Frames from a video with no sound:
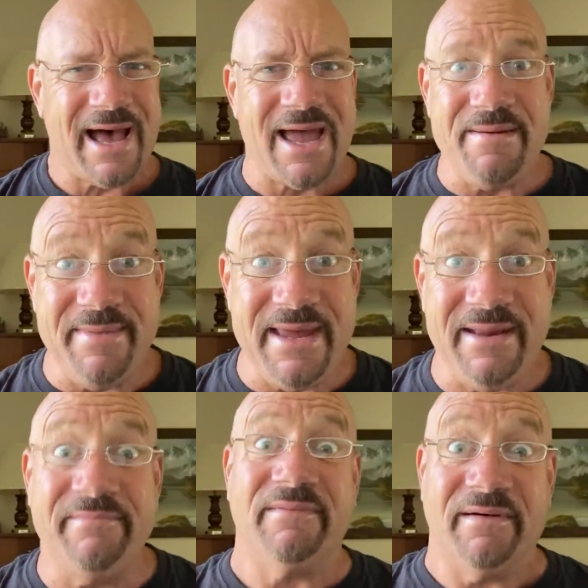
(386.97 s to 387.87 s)
I
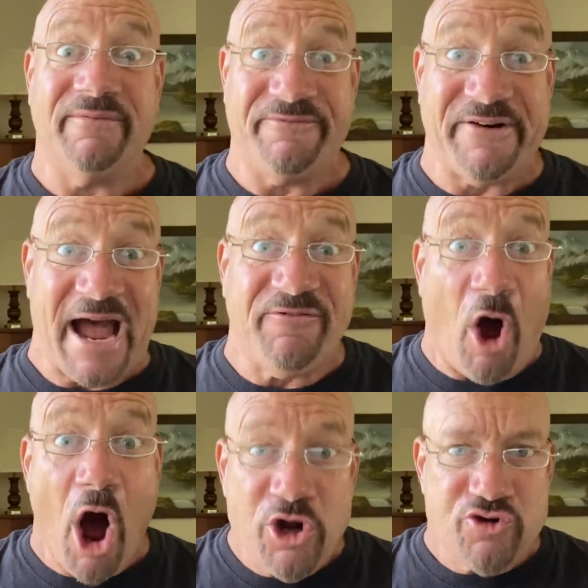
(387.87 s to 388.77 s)
mean,
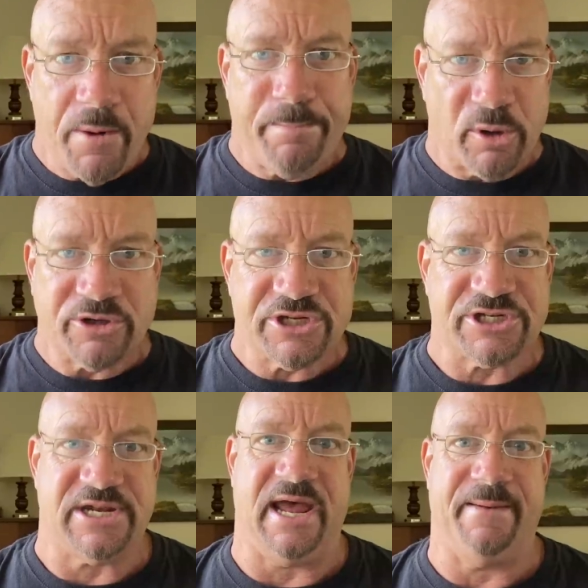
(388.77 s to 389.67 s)
500 books of
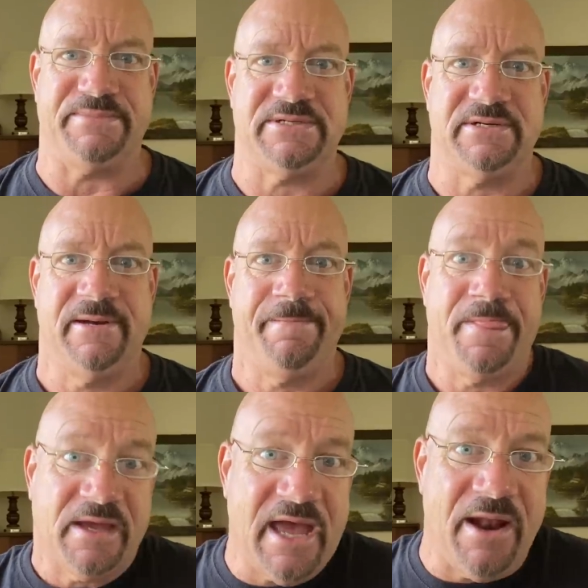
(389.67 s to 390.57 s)
stamps.
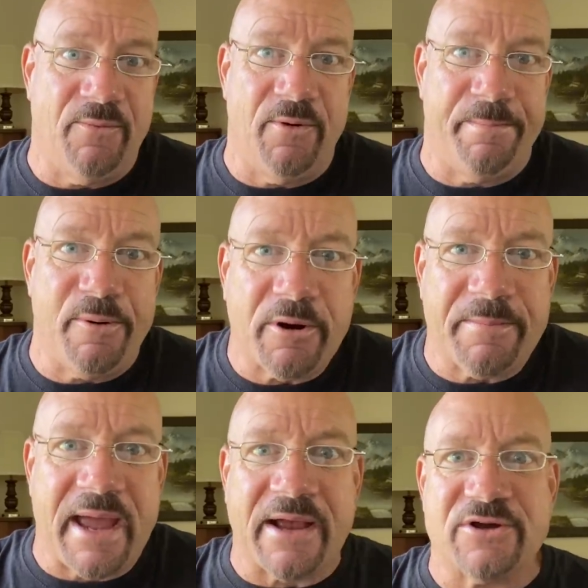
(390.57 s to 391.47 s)
Again, we were
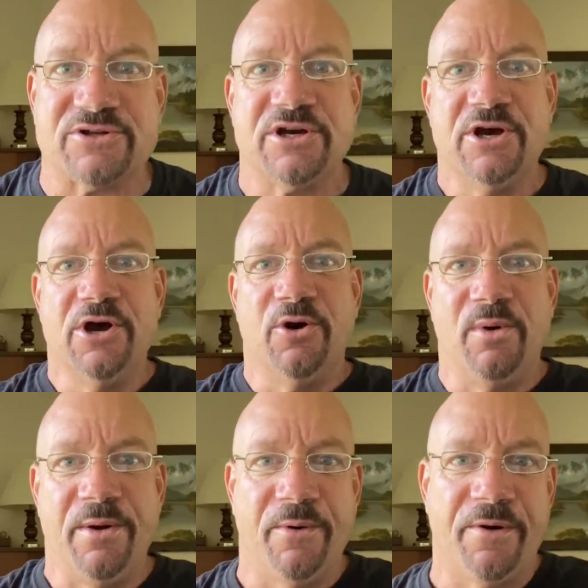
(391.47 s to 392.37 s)
bookmakers.
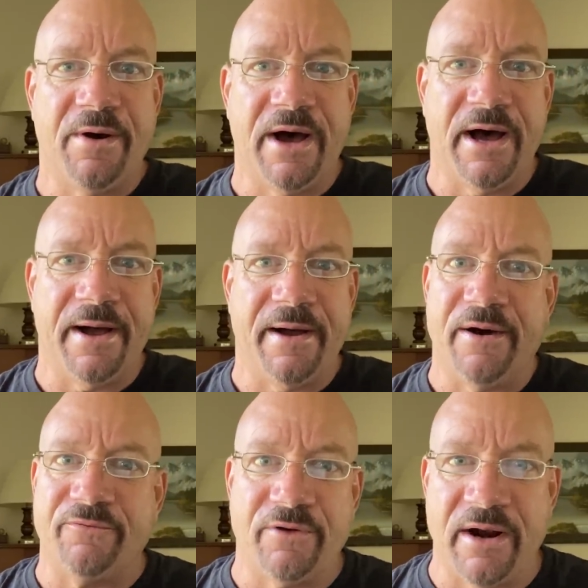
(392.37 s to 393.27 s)
We were
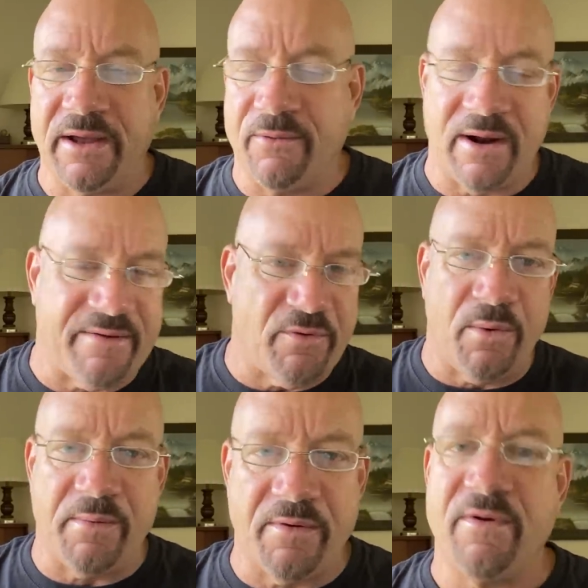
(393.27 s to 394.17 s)
running whatever
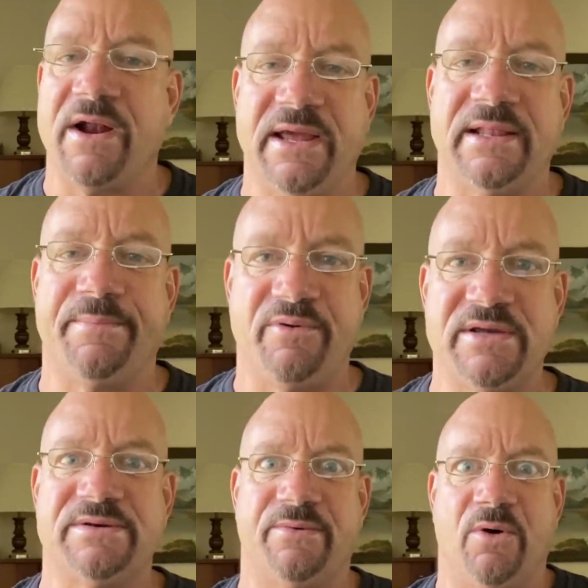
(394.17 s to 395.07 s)
we were running in the
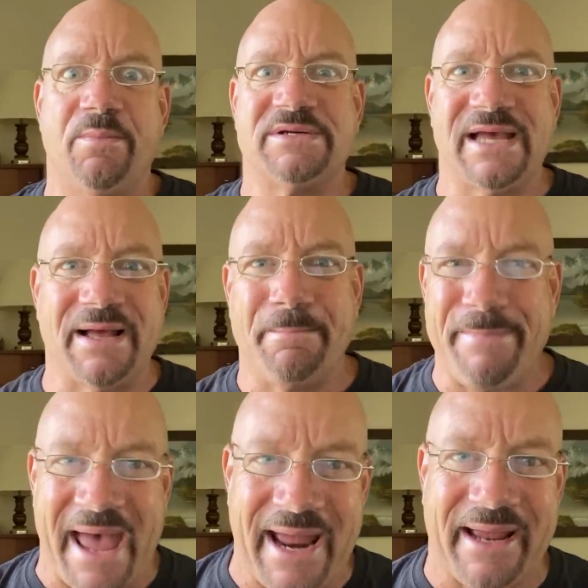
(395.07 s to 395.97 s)
prison. We're almost like a
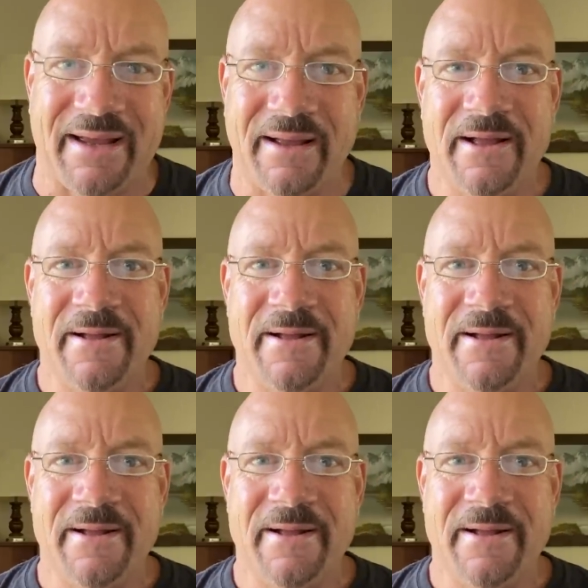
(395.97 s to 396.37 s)
bank.